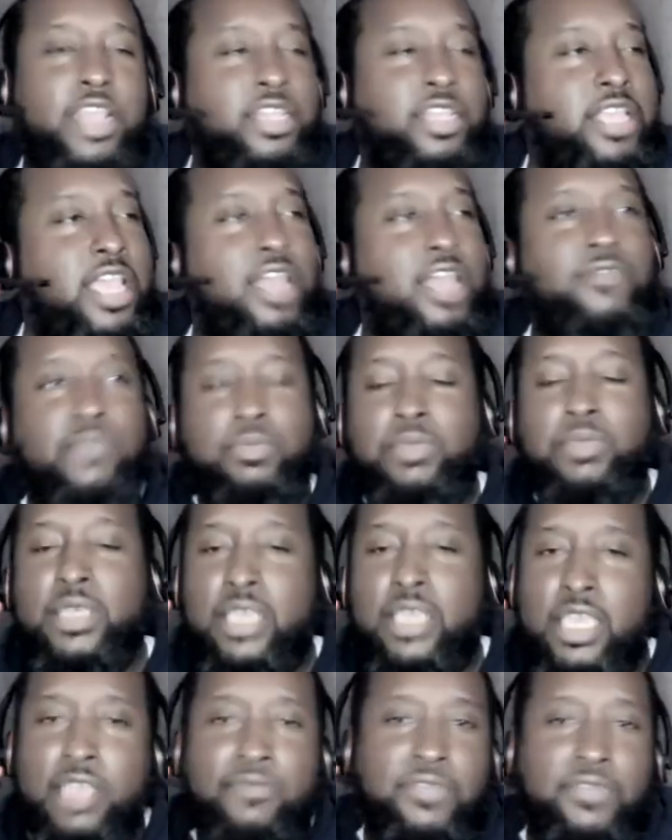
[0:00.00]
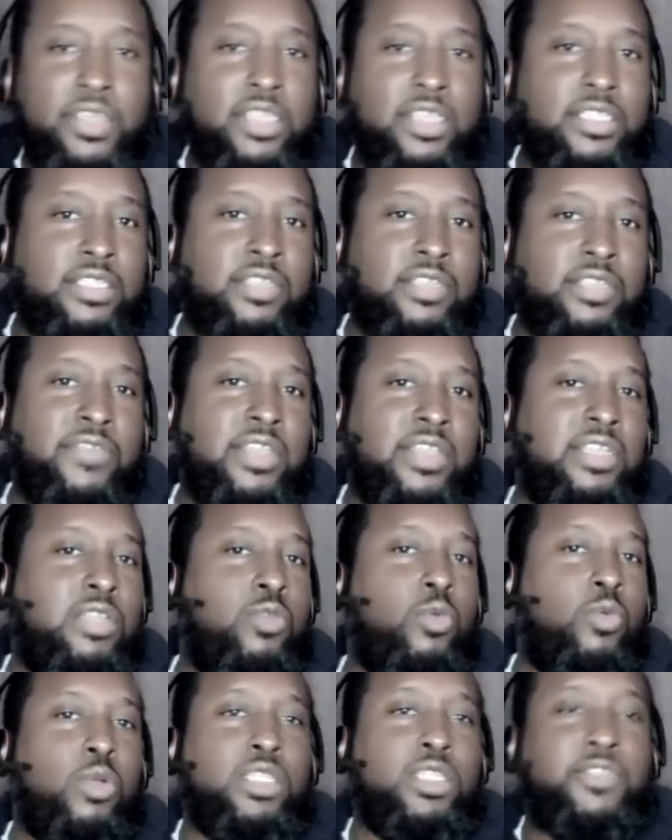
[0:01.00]
Never be envious of
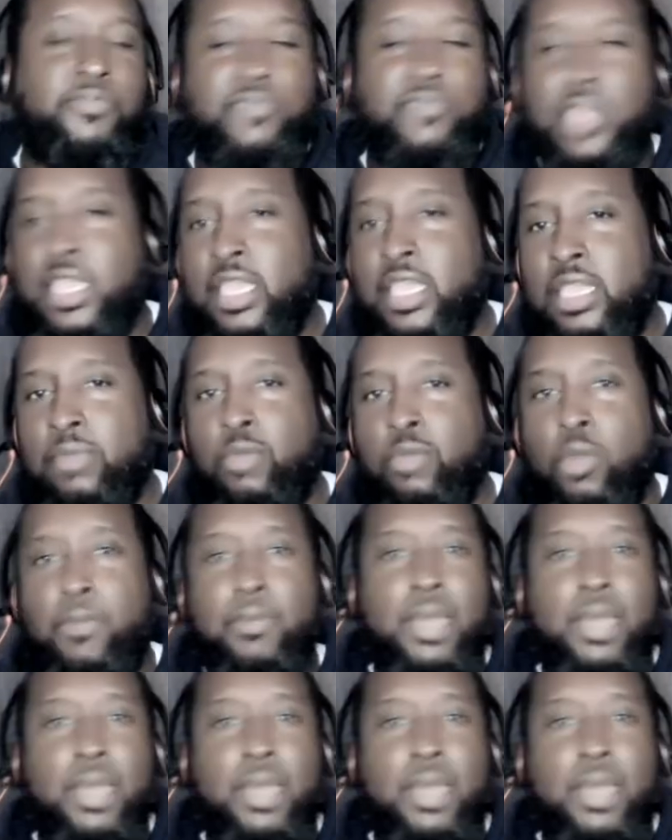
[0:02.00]
anyone's fame